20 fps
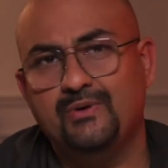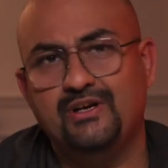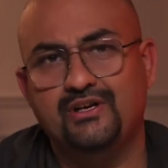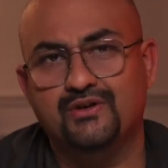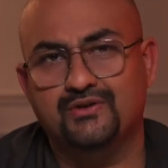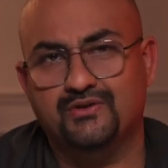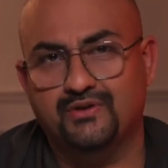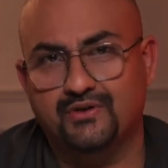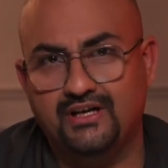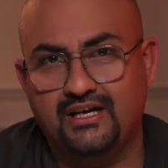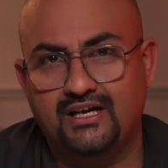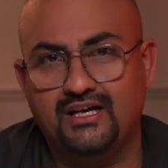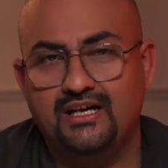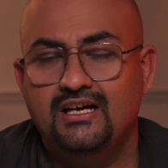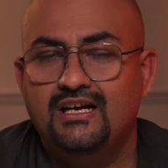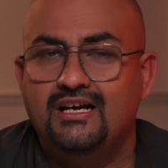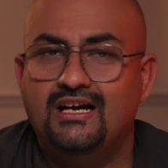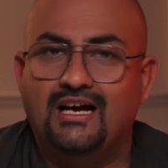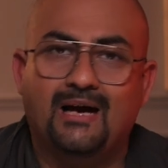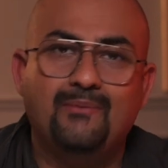video today,
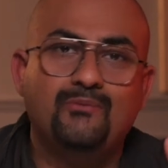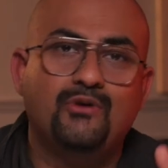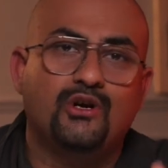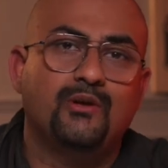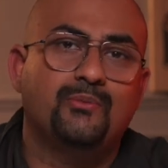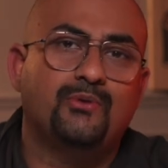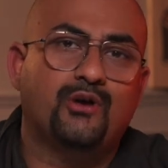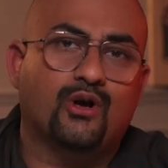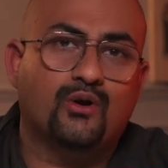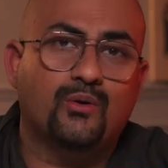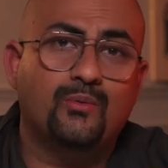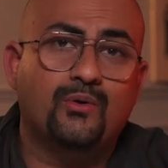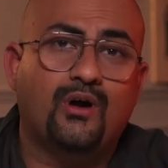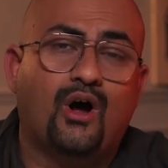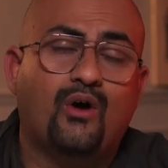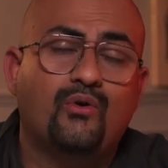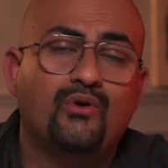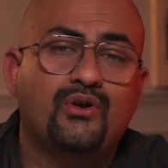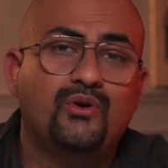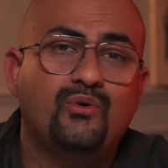I'm going to be talking about
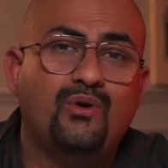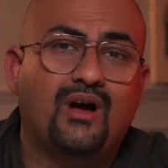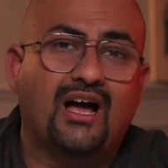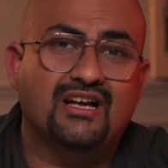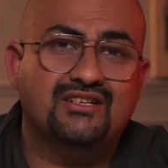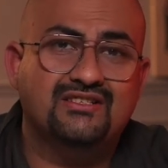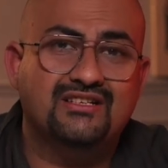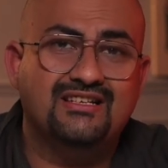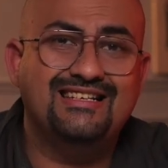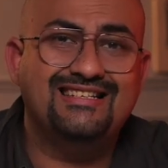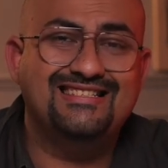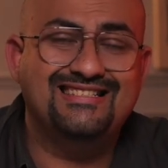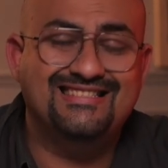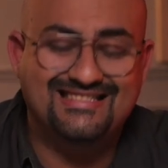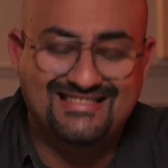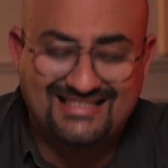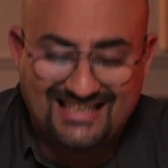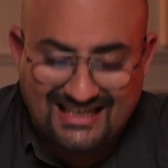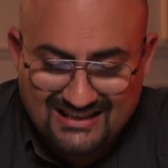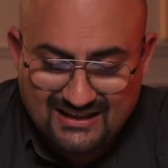how do you actually
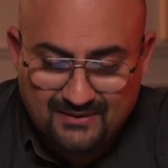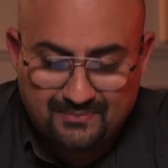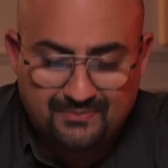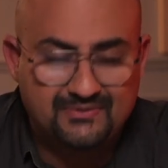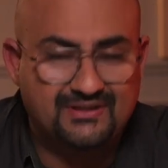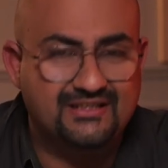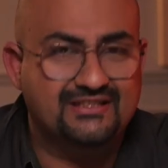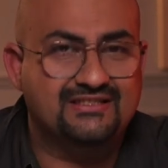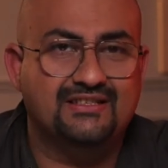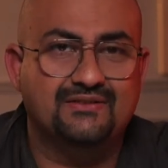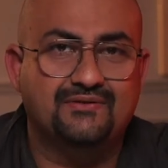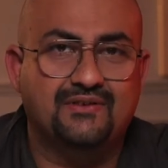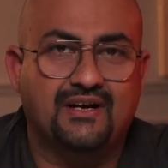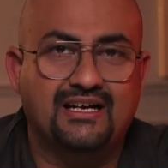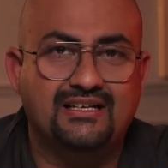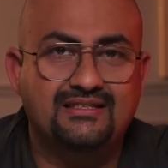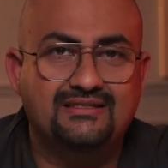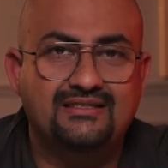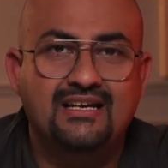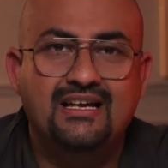set up this
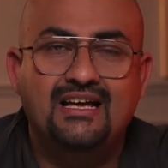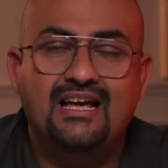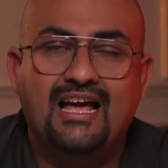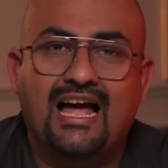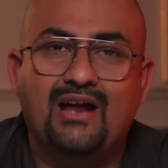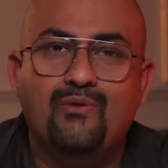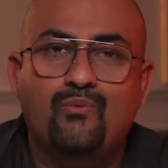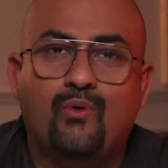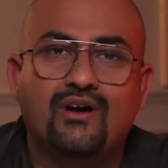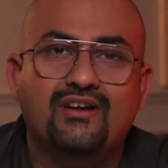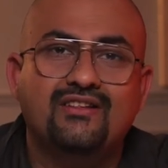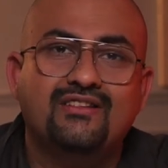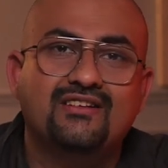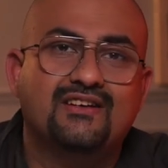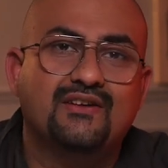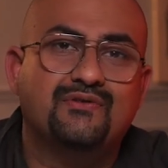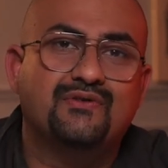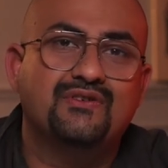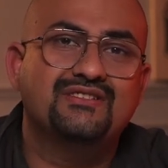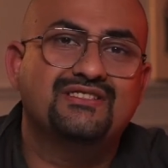device and what are the
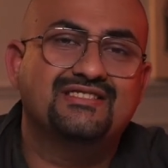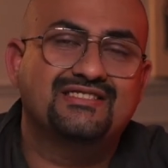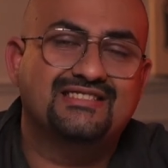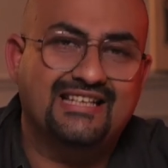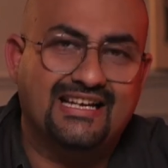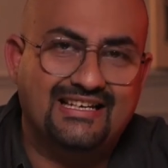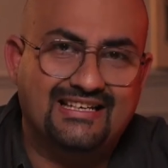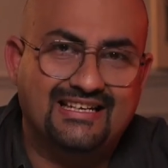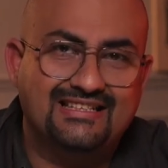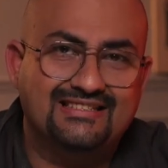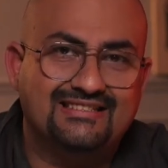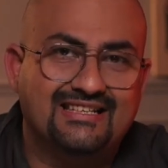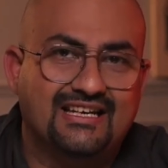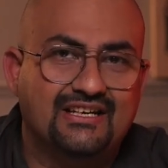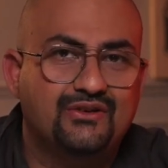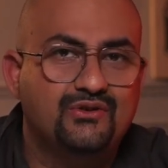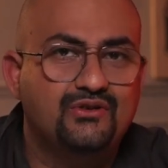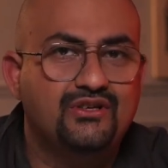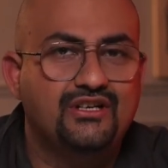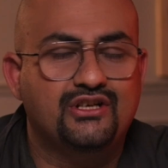different settings that
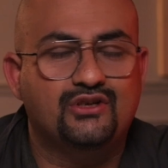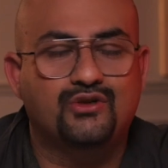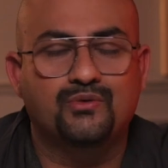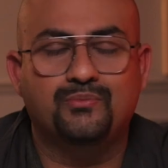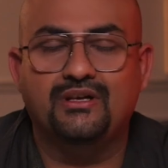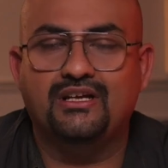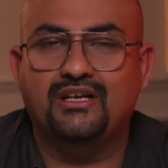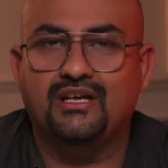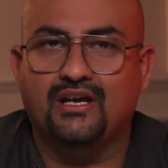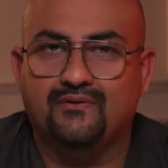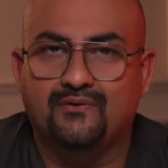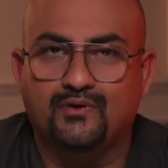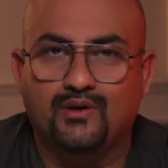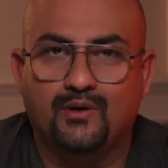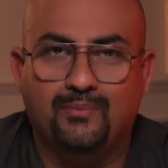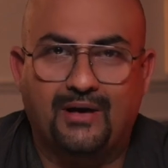you need to be careful